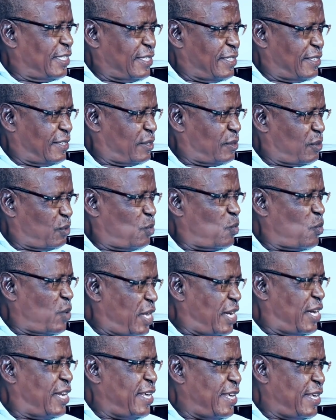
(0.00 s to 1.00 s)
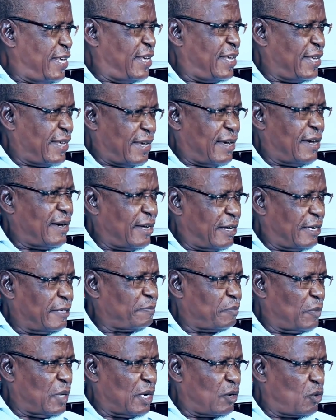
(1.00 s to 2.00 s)
is really
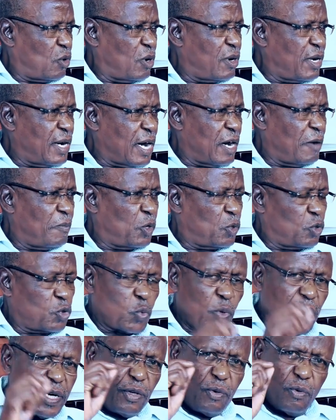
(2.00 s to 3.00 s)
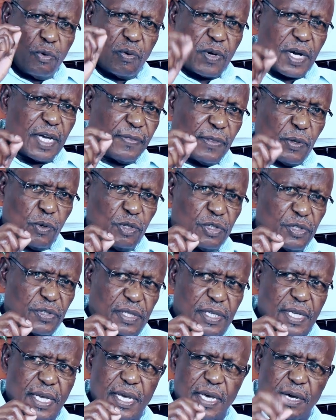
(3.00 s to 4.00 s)
gone down. Because when you look at
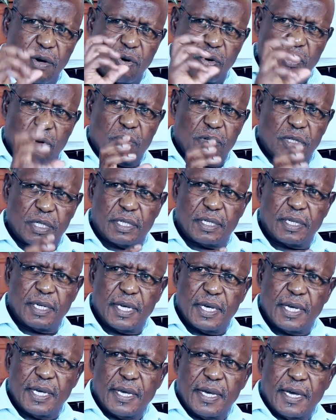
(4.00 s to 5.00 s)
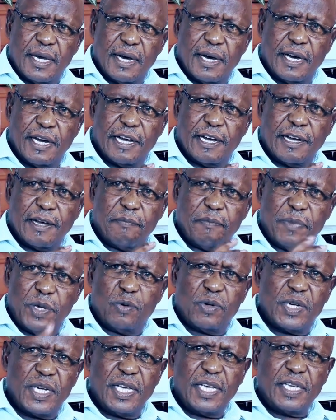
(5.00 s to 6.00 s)
those old
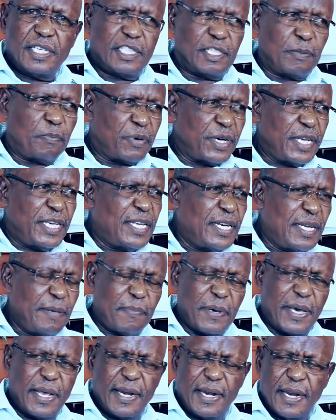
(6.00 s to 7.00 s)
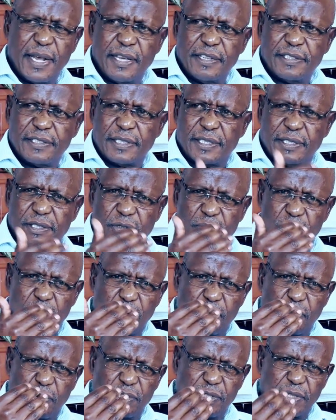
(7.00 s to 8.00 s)
buildings, pre-independence,
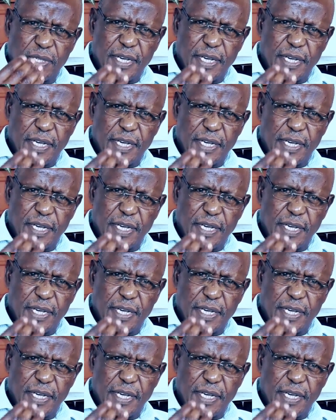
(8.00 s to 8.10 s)
those